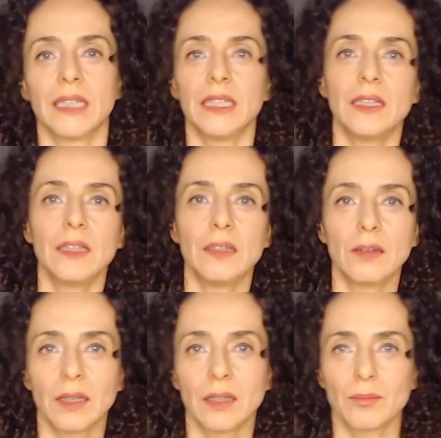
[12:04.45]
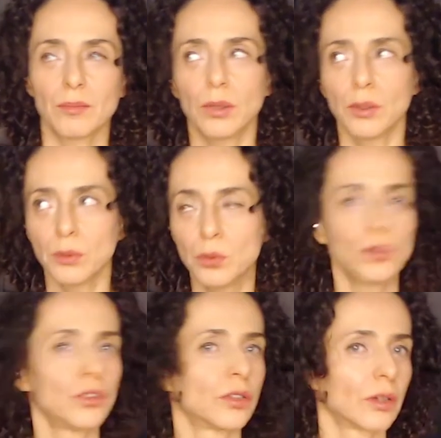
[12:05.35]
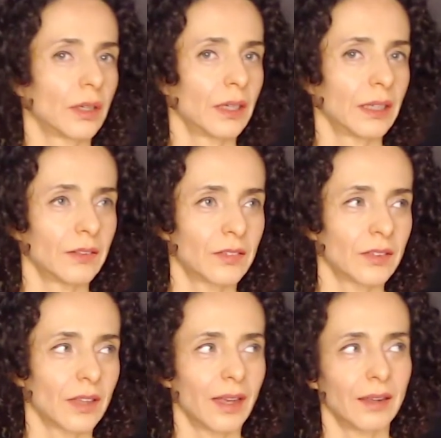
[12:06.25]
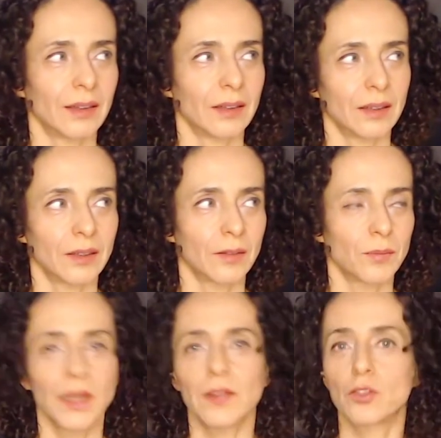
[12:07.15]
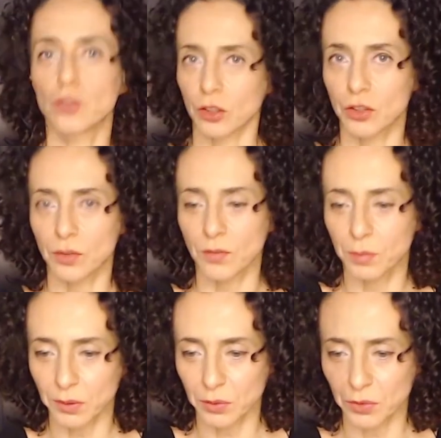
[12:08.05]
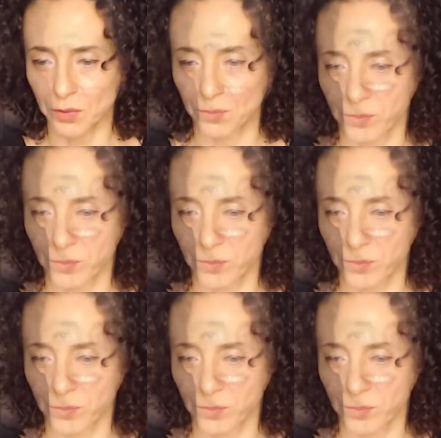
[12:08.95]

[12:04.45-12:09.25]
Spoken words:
in blues and in the structure of the blues.